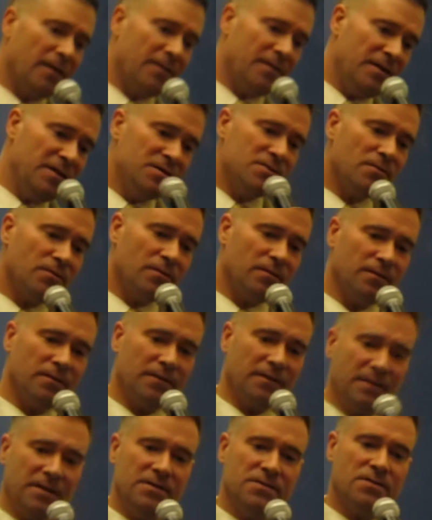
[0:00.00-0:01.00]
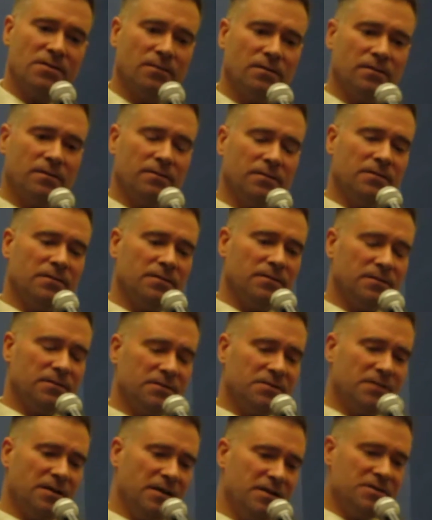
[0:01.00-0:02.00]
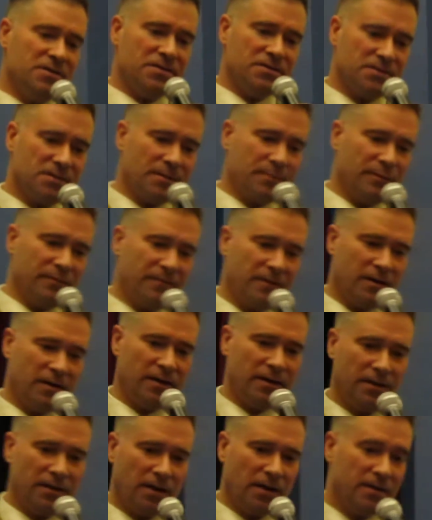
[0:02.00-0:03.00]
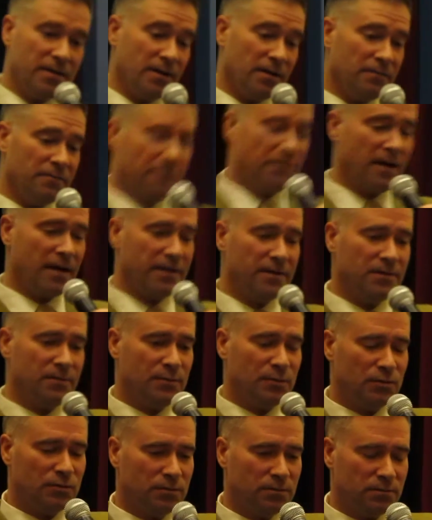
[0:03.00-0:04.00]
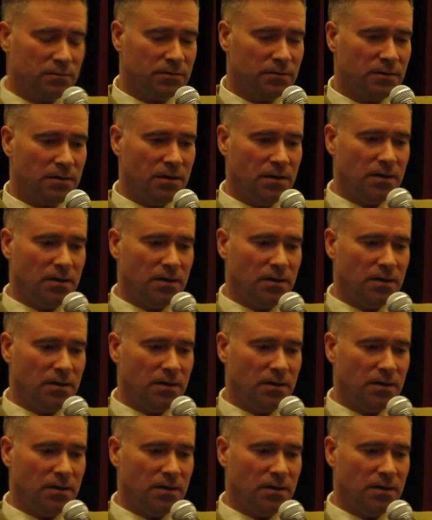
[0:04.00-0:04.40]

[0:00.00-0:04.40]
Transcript: These are stations that provide, I think, a valuable,